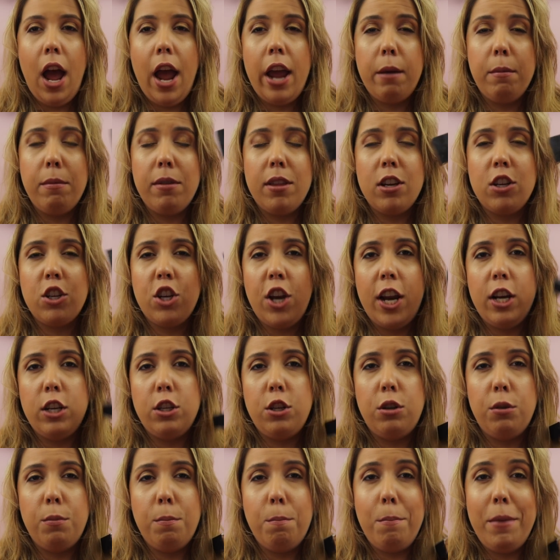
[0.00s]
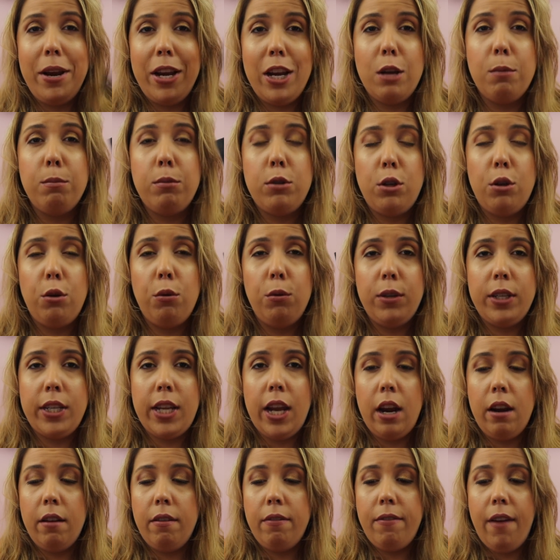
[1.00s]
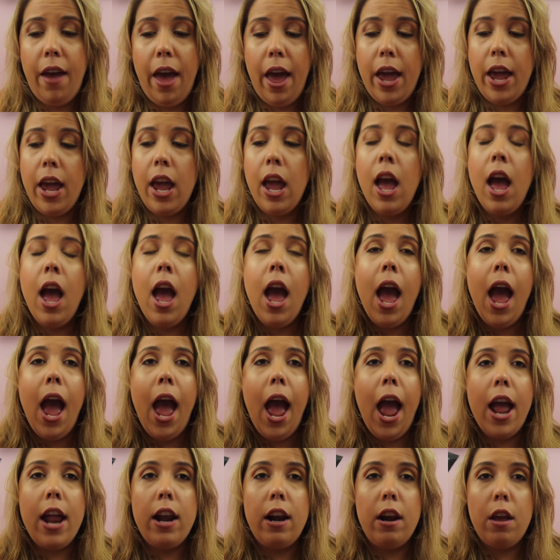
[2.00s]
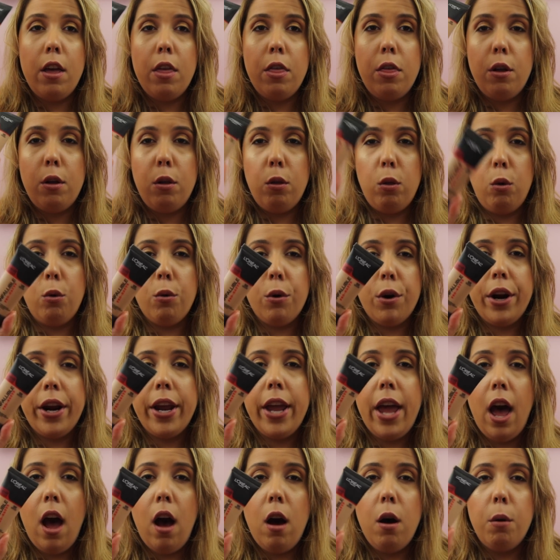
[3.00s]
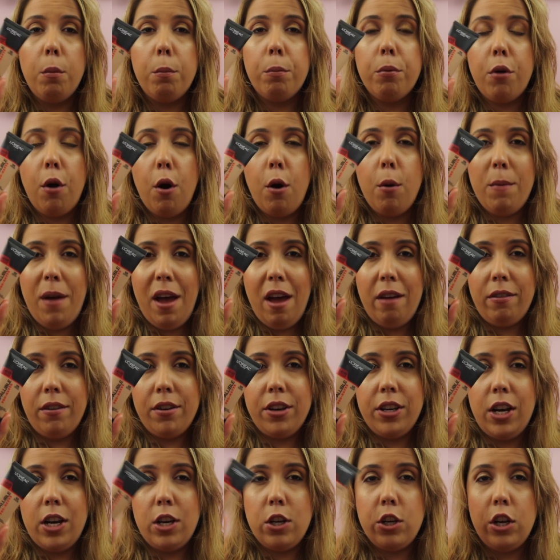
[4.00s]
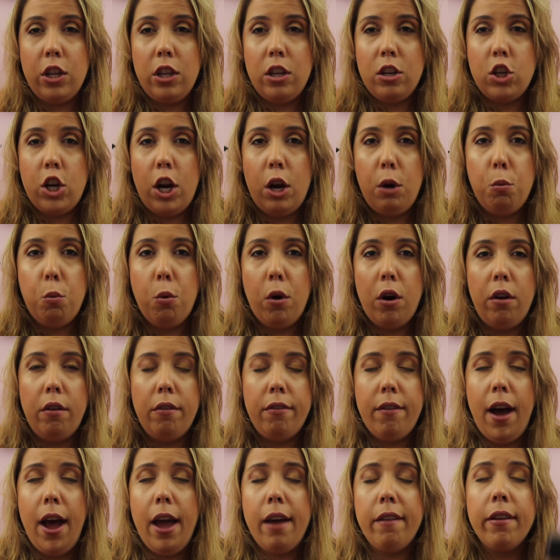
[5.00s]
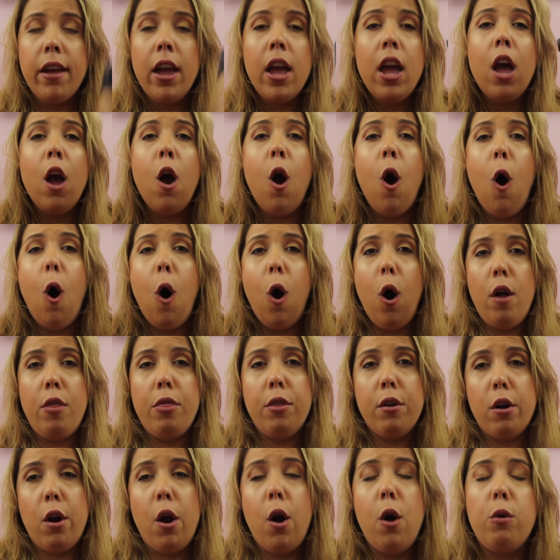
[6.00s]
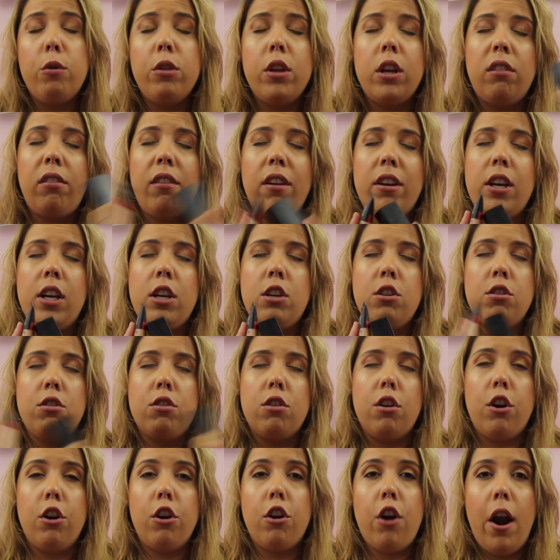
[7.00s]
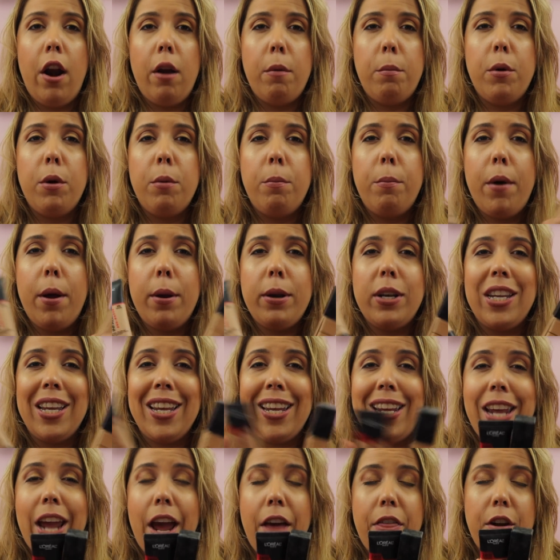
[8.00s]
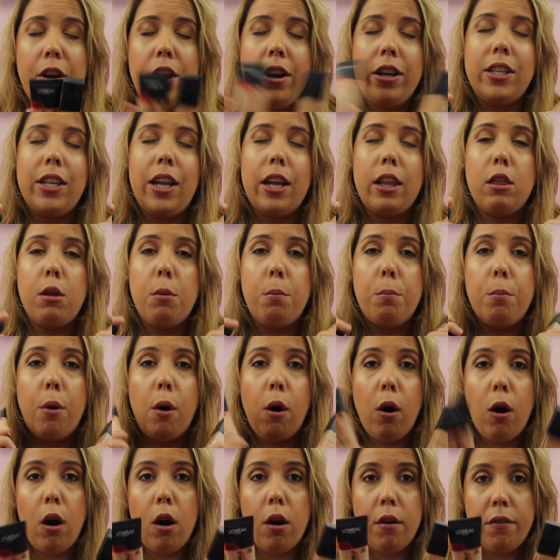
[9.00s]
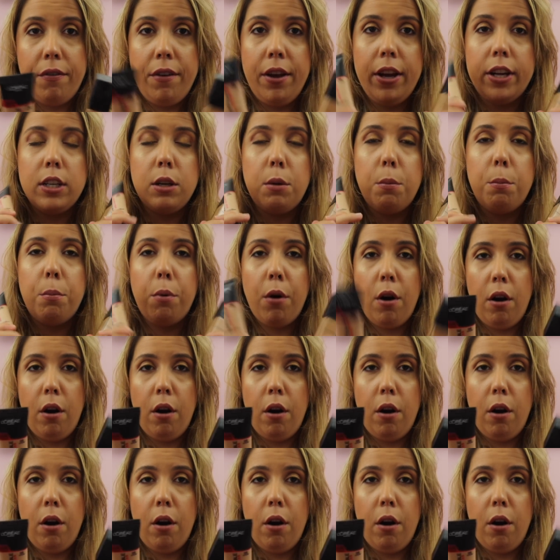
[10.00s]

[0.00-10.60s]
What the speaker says: I am in the shade Medium 2 Santa Fe and the L'Oreal Pro Matte Foundation in the shade 105. On their own, these foundations are incredible, but together it's like the perfect